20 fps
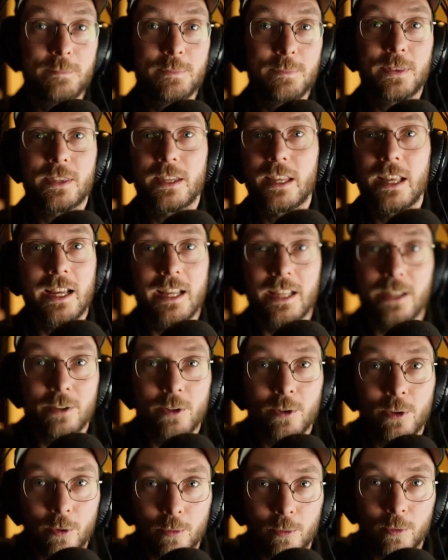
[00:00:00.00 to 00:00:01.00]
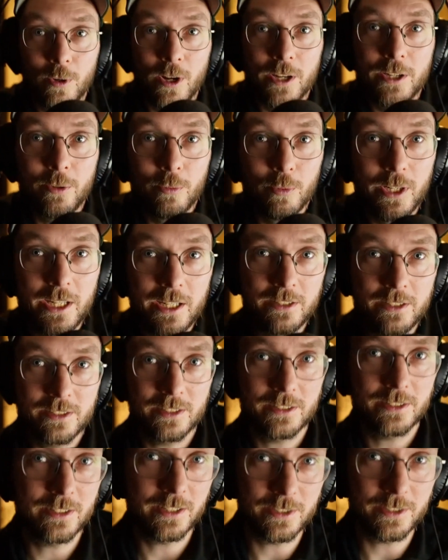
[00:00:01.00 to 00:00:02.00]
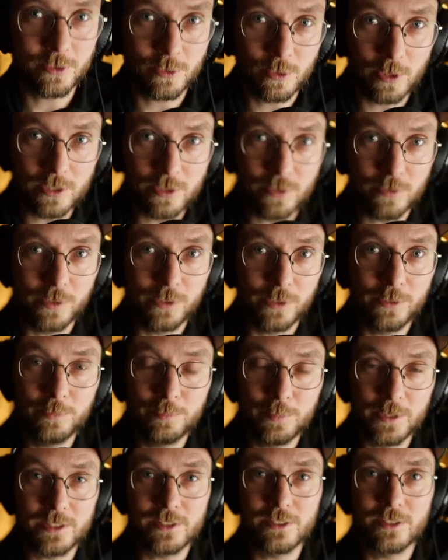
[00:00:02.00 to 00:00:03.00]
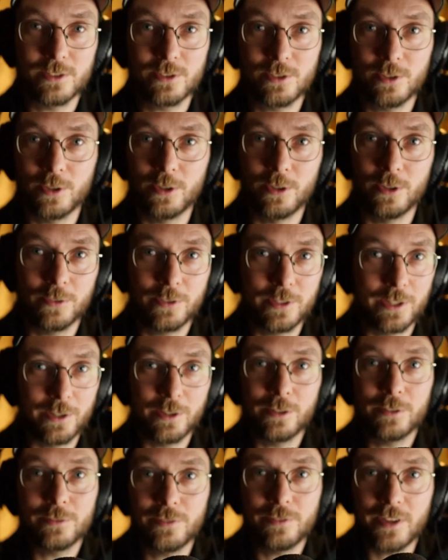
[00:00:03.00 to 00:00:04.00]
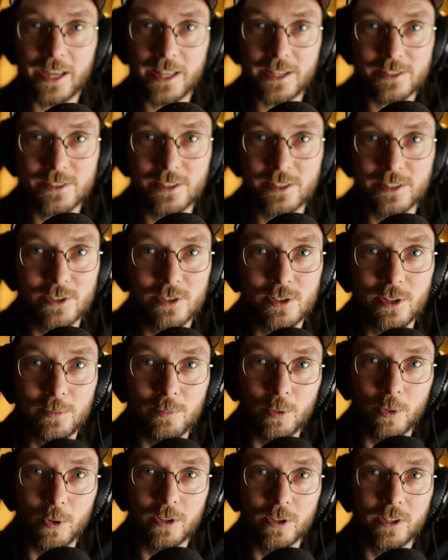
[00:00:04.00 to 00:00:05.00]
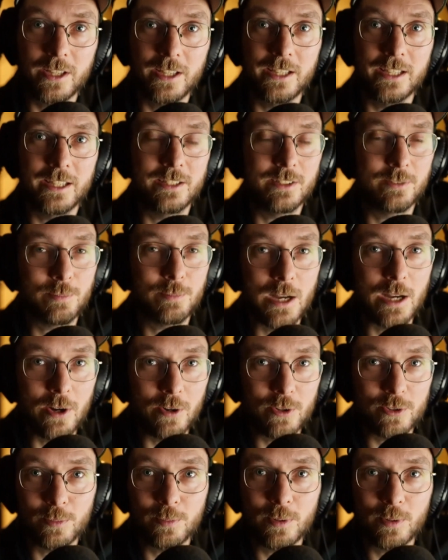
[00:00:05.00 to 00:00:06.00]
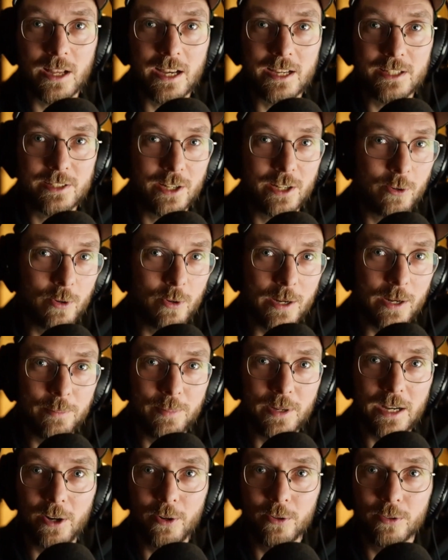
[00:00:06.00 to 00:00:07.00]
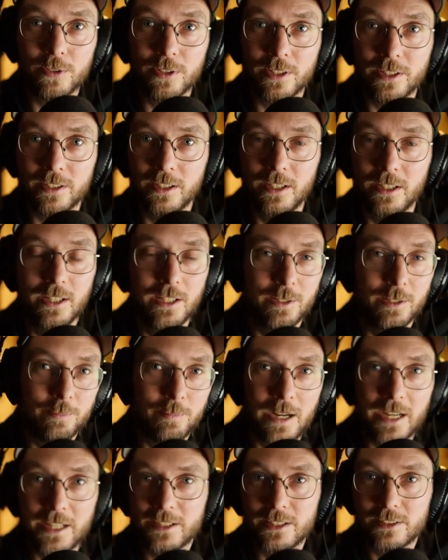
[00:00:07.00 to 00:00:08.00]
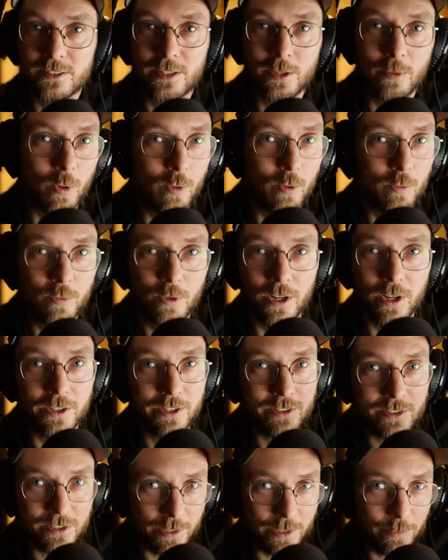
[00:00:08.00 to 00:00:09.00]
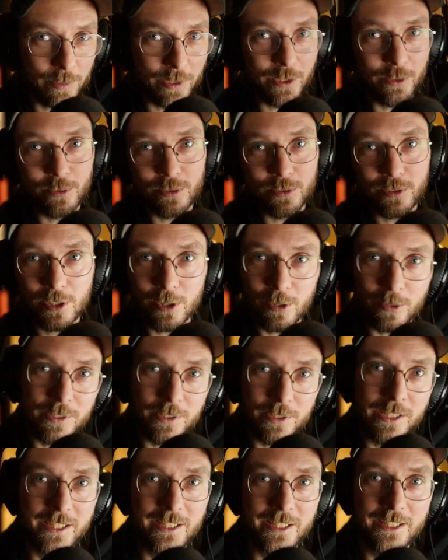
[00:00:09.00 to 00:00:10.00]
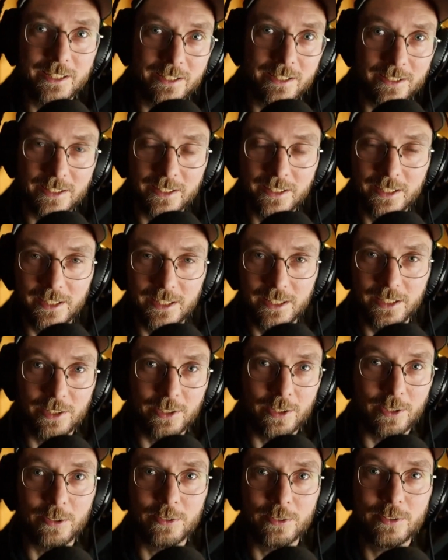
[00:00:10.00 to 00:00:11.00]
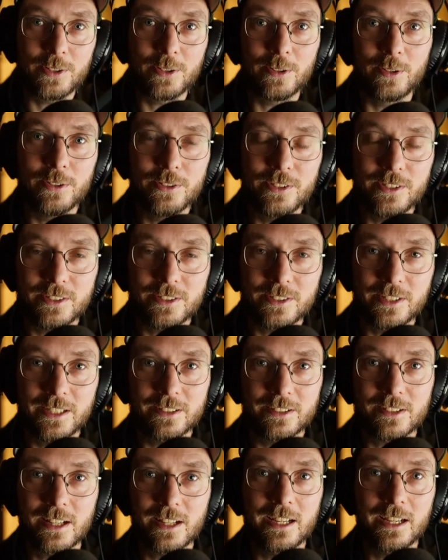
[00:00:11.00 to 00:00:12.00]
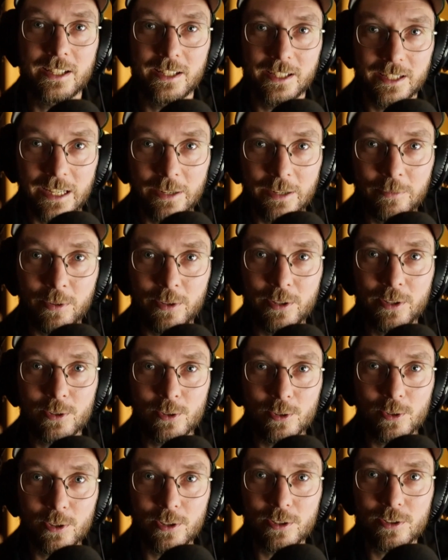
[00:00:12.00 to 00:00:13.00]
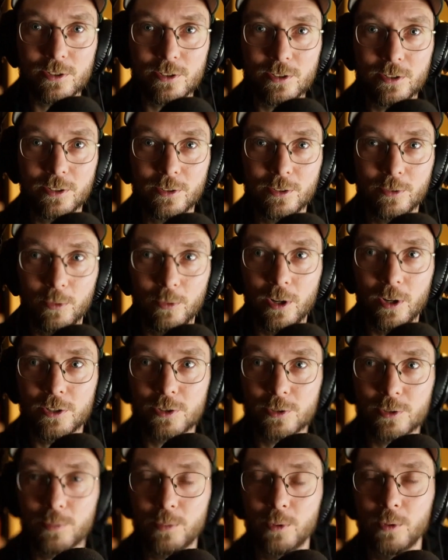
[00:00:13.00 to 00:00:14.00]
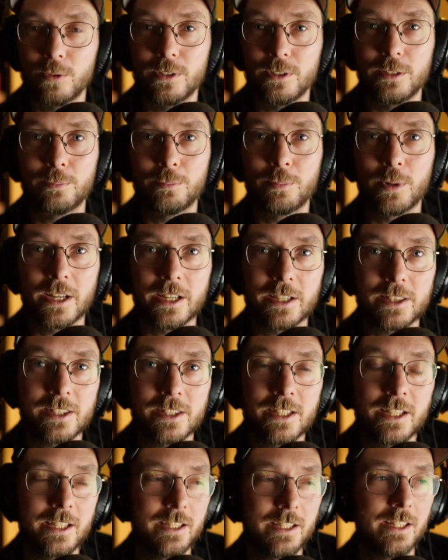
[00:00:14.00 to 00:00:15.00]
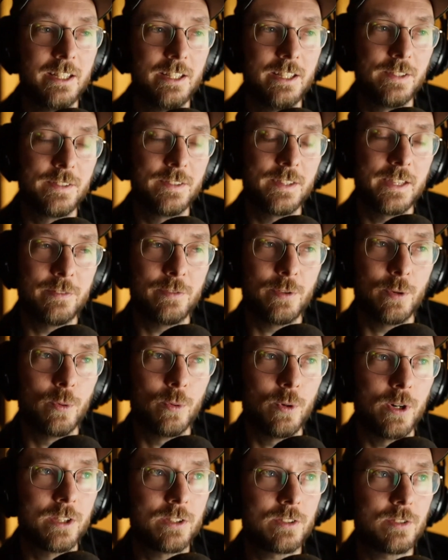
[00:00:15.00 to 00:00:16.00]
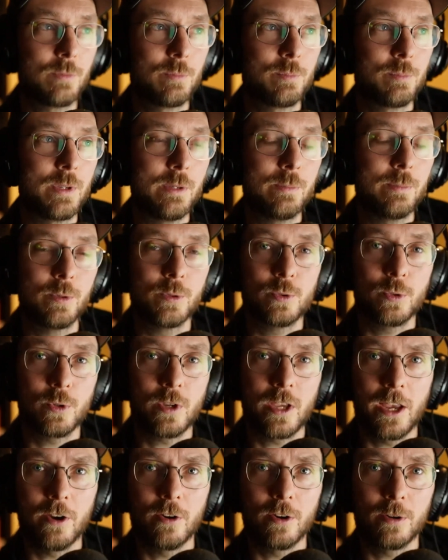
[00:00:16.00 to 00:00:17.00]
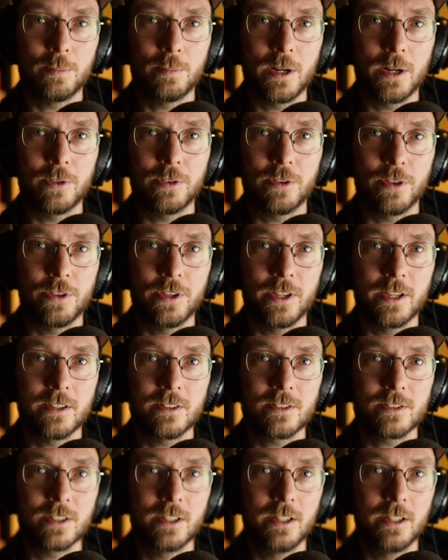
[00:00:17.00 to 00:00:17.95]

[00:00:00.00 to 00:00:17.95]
running rigs is a stressful business. There are fans that stop working, and power supplies that crap out, and miners that won't run, and CPUs that overheat, and there are all these things. Like everything should just run smoothly. But I think if you want people to care about the things,